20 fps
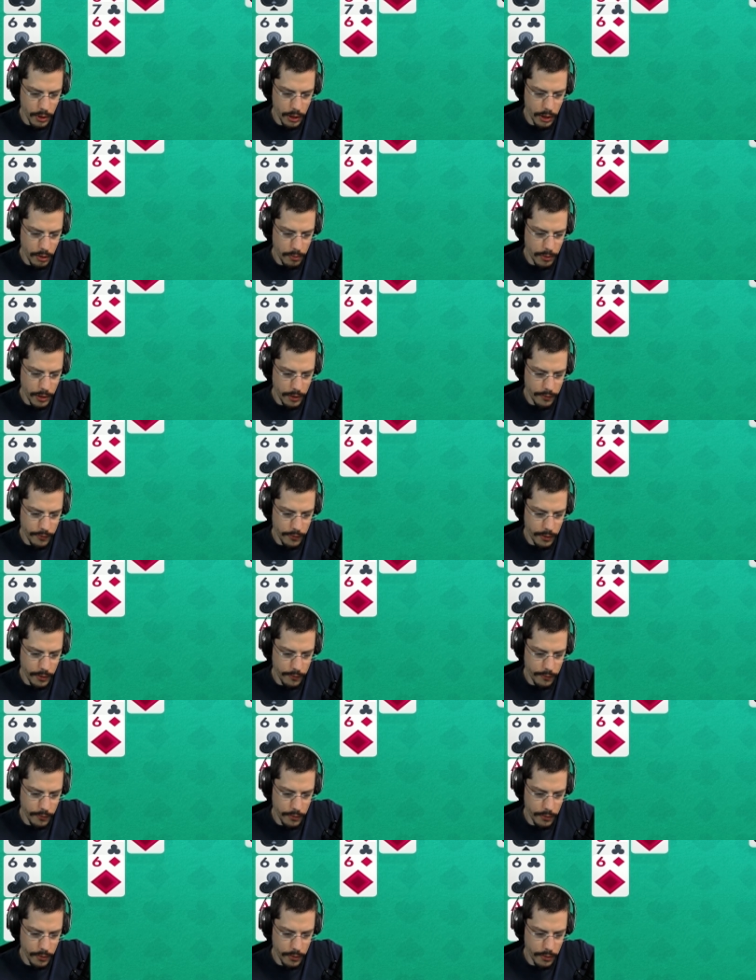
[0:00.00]
need a black 5.
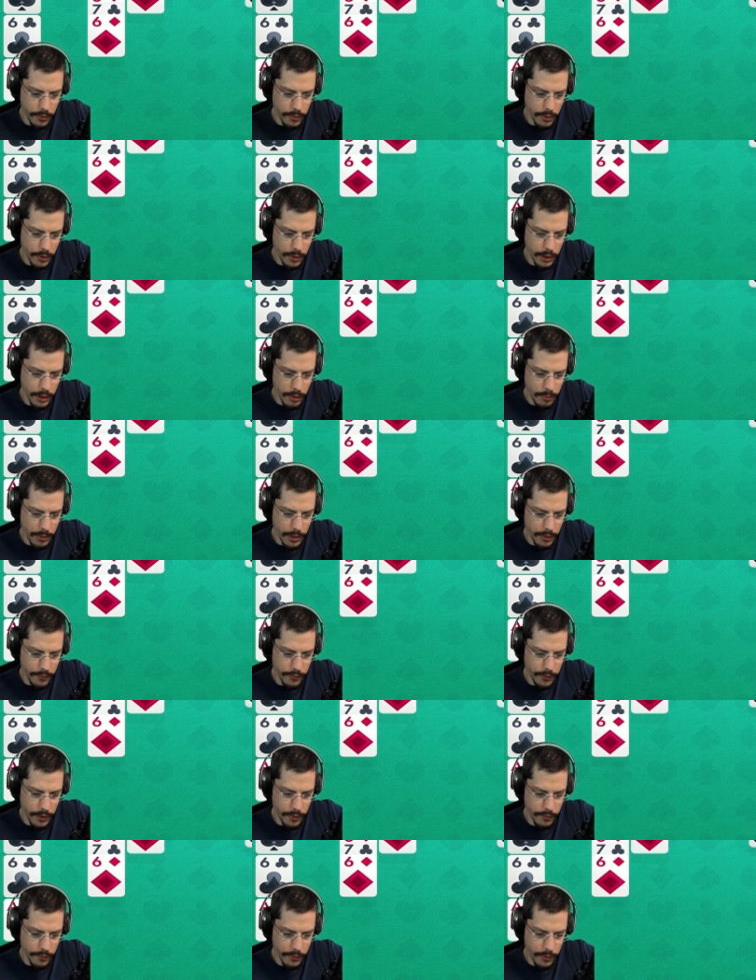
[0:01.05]
I need a black
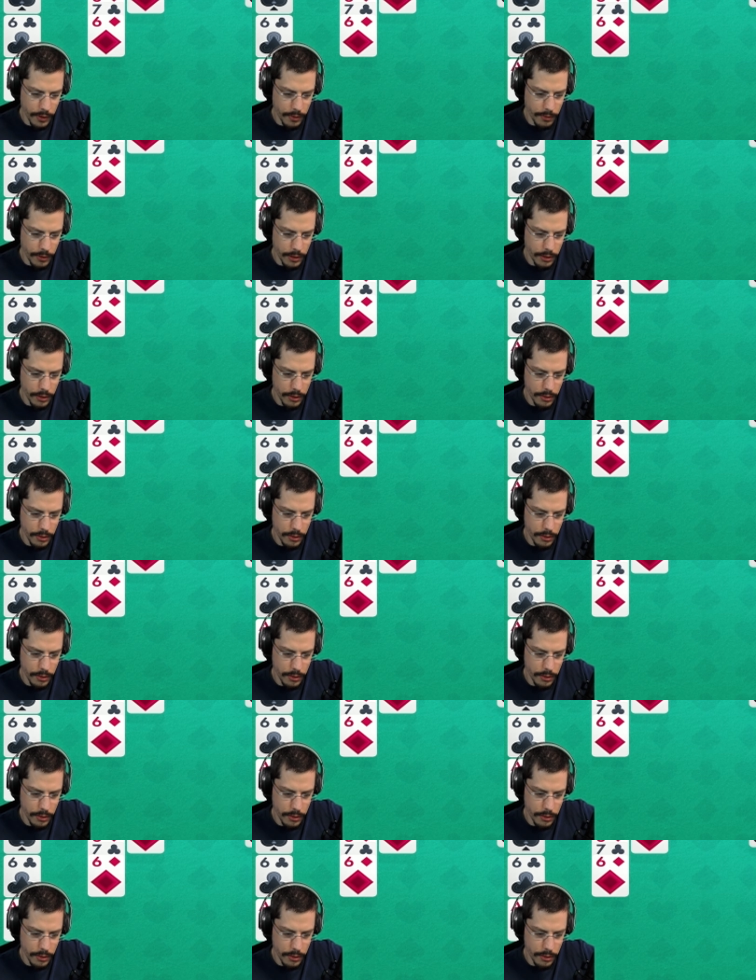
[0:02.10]
5. Come on.